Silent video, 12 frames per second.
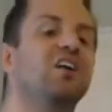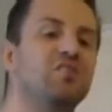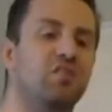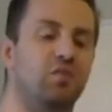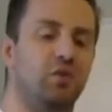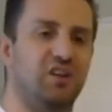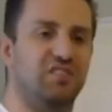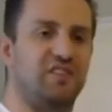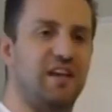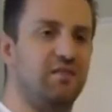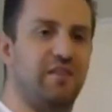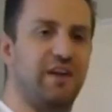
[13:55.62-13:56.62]
of real
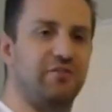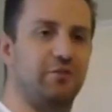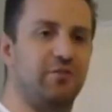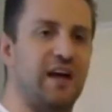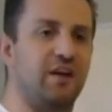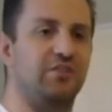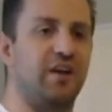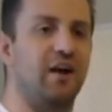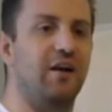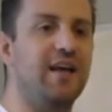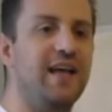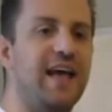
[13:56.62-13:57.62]
estate investors out
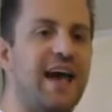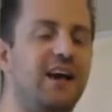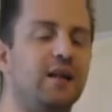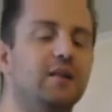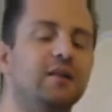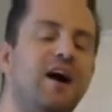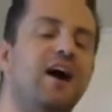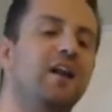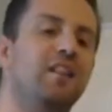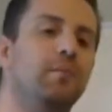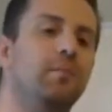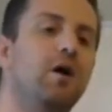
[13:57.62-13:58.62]
there, and a lot
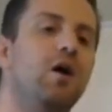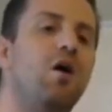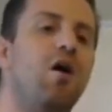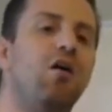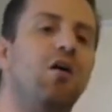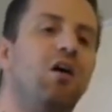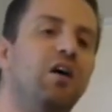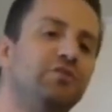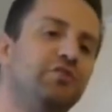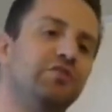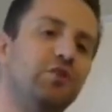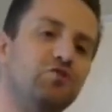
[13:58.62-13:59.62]
of them are on
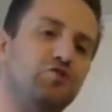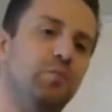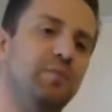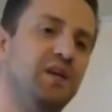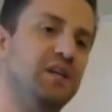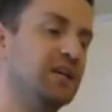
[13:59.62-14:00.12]
social media,